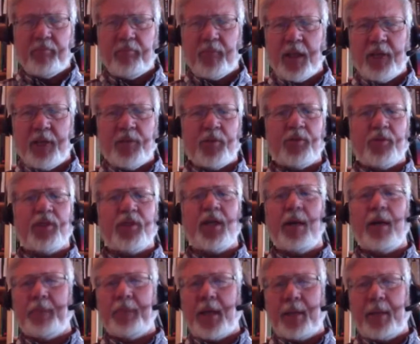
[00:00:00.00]
This was
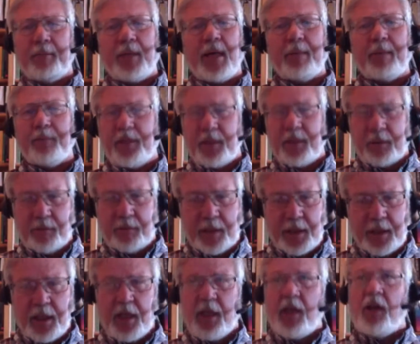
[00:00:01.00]
top, top, top secret.
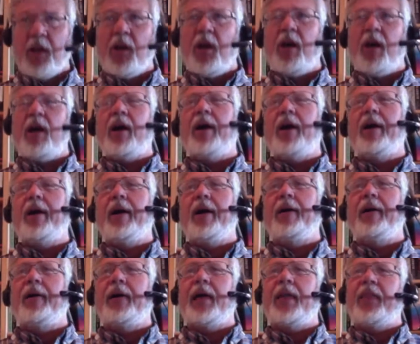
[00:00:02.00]

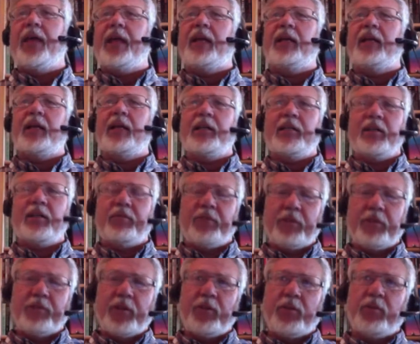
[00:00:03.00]
Uh, and then in
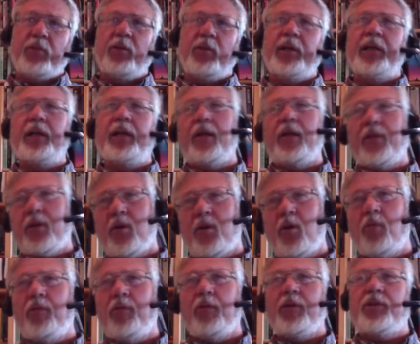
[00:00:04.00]
1953, on the
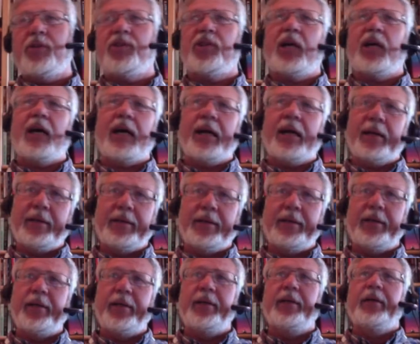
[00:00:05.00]
covert side,
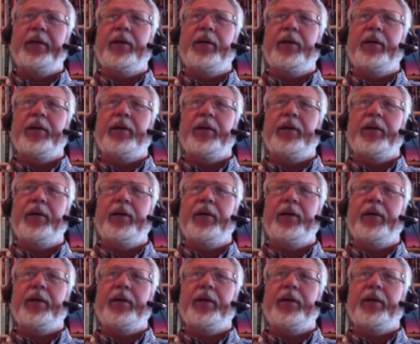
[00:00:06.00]
uh,